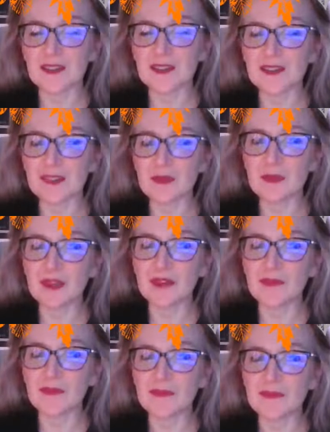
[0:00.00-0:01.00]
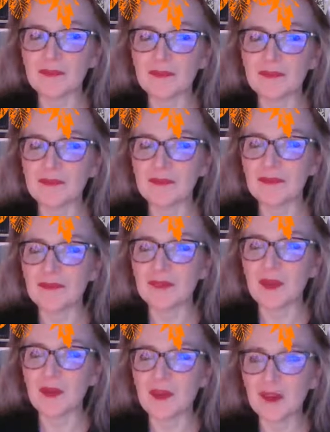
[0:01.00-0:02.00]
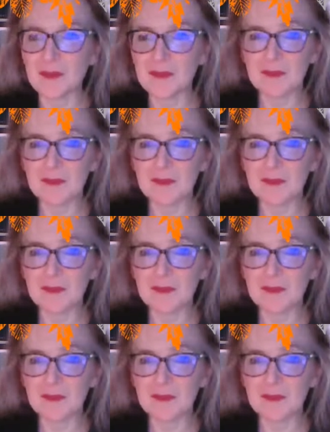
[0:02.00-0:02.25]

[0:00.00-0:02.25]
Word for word: Just let me know. All right.